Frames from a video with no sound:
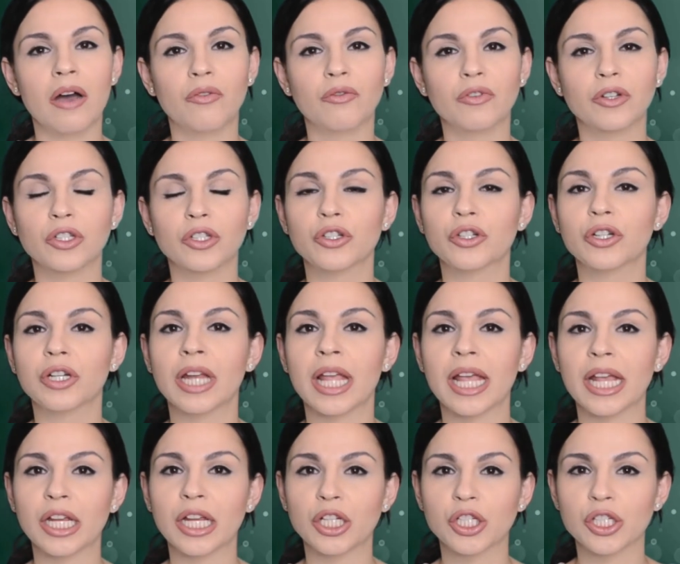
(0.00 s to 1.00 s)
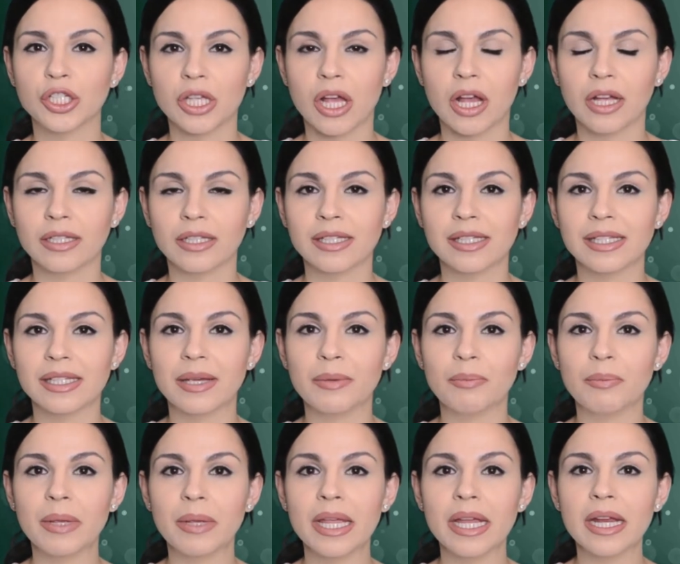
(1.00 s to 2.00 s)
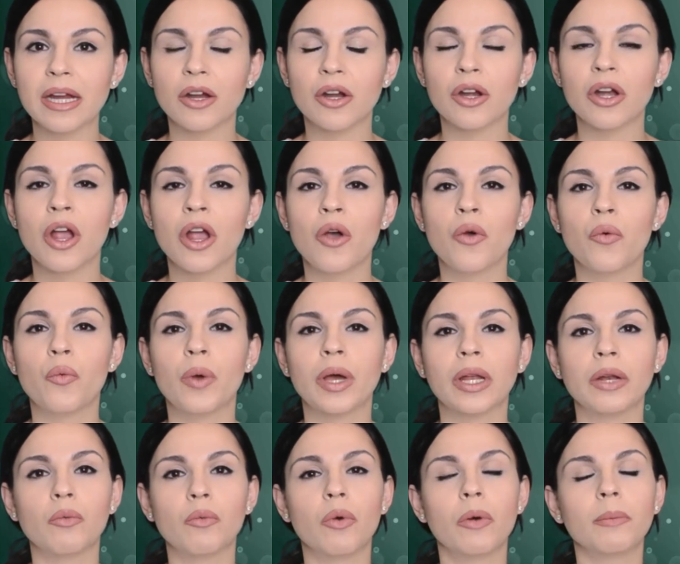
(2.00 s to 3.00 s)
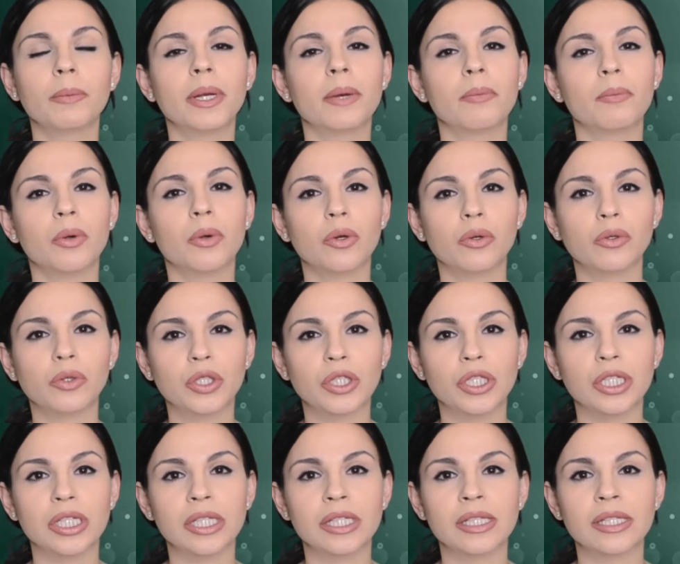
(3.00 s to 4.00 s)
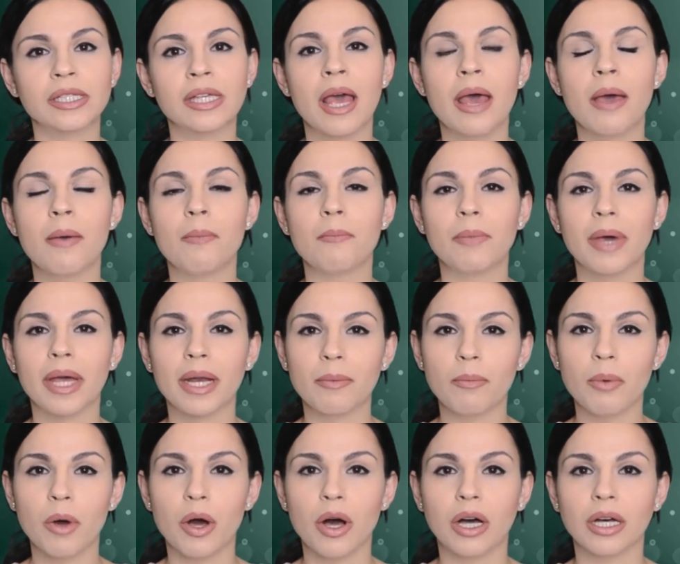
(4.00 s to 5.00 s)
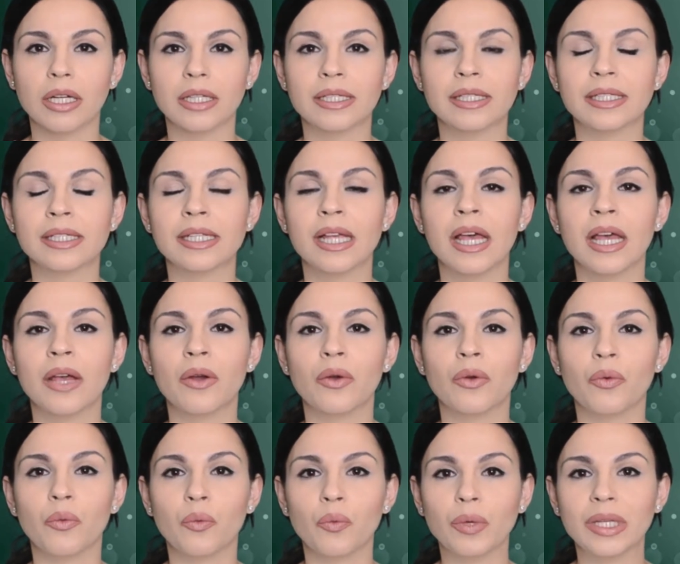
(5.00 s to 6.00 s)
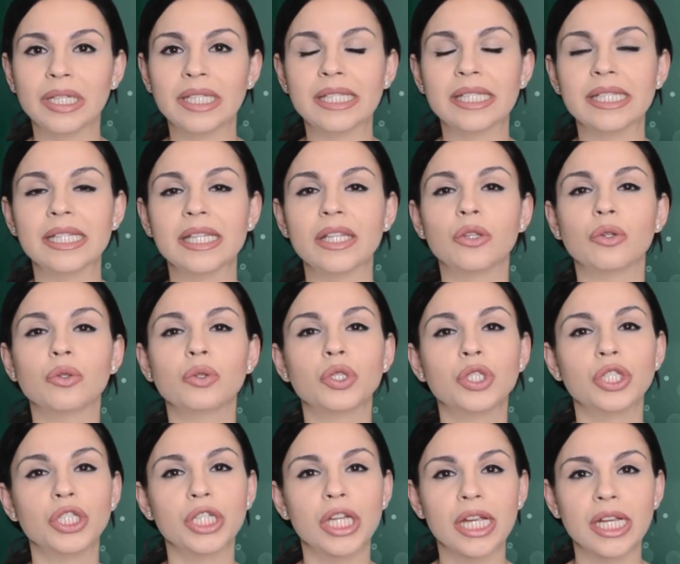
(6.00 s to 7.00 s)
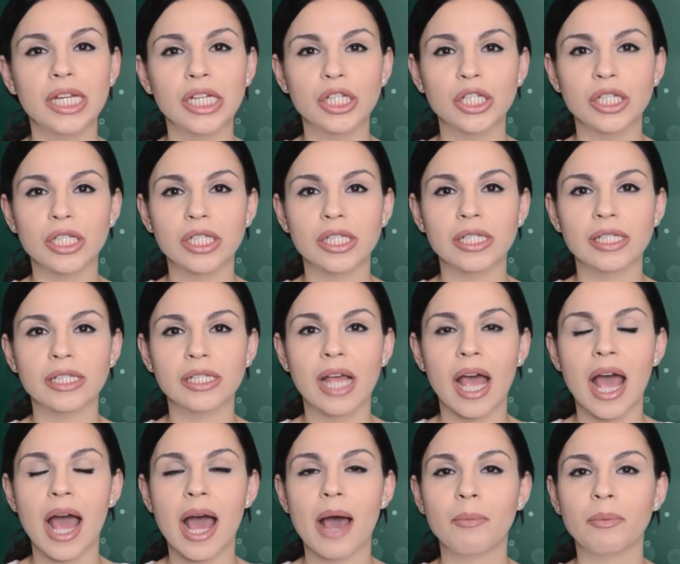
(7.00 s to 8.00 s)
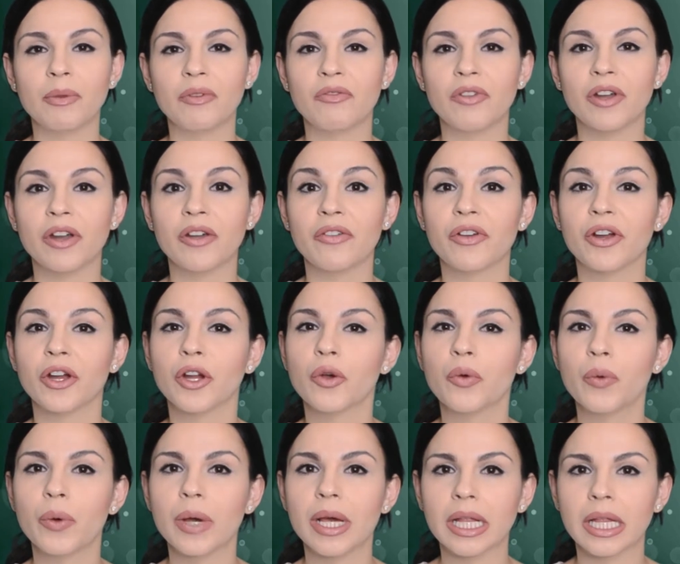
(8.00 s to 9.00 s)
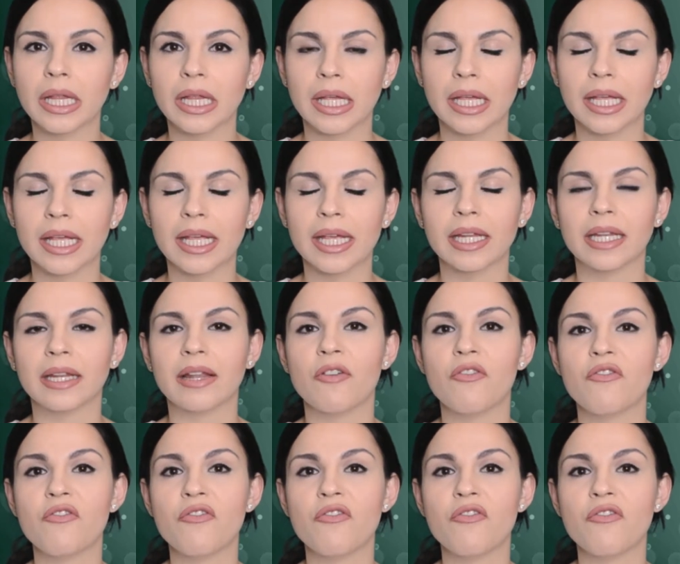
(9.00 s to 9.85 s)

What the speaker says: for certain age signs to appear, when a woman approaches menopause, we see those changes happen very, very quickly in a